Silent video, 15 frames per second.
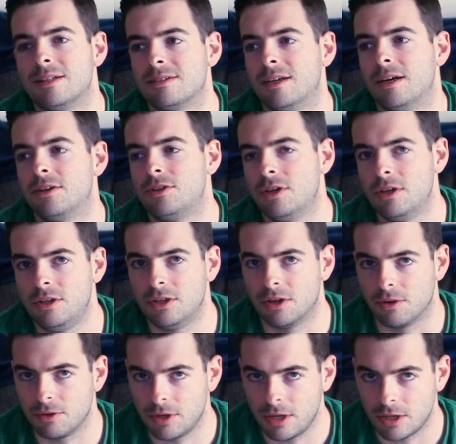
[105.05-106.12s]
It's not you
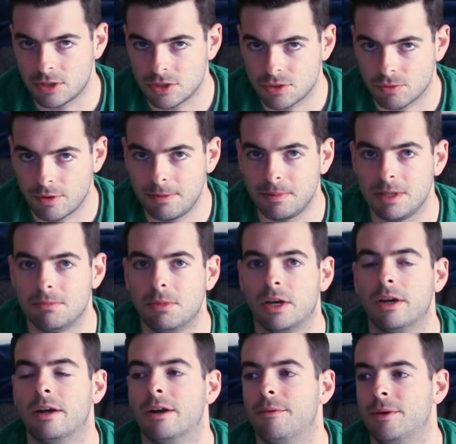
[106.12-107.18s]
know extremely
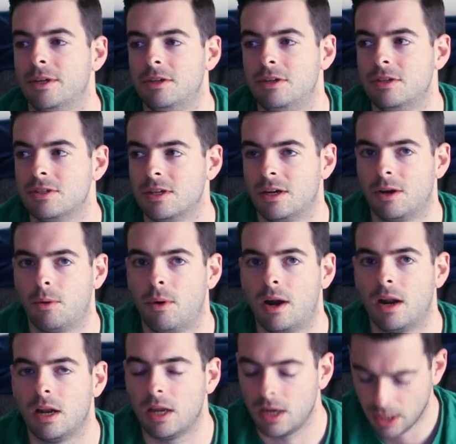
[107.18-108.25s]
bitter when you use it in
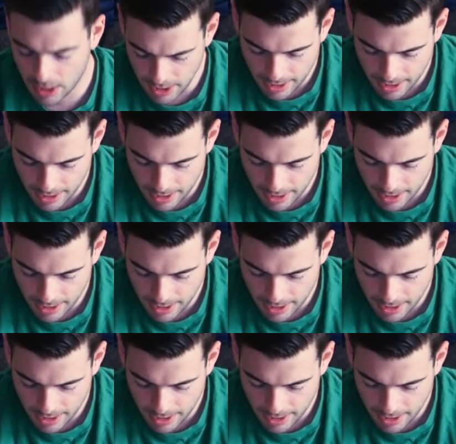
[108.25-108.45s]
quantity.